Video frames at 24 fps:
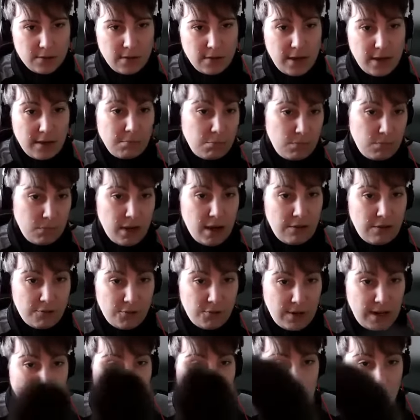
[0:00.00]
And
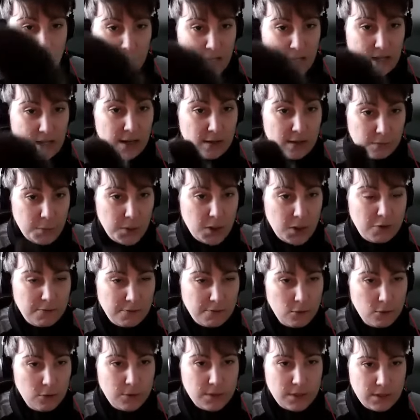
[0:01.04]
every ATP, as we go
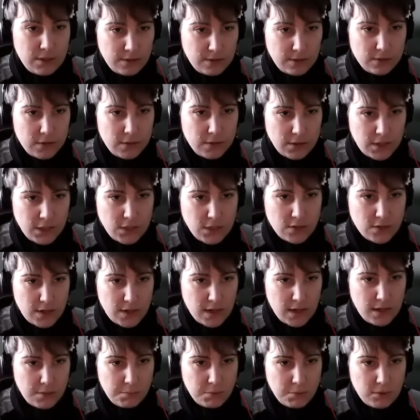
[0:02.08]
forward, this will continue to
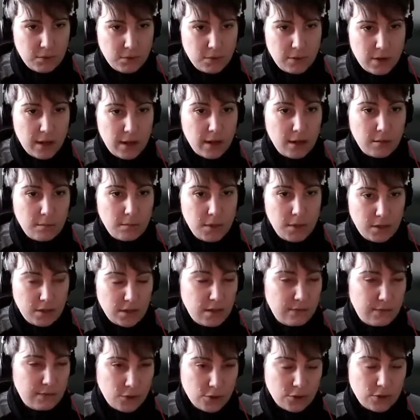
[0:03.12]
happen, and
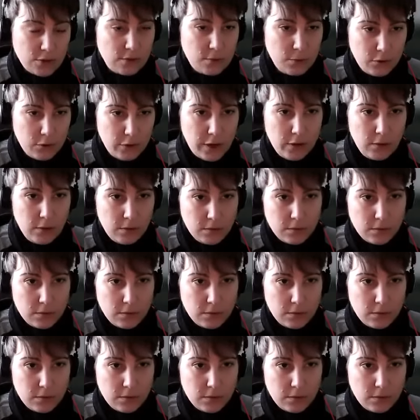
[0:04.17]
divergence will grow.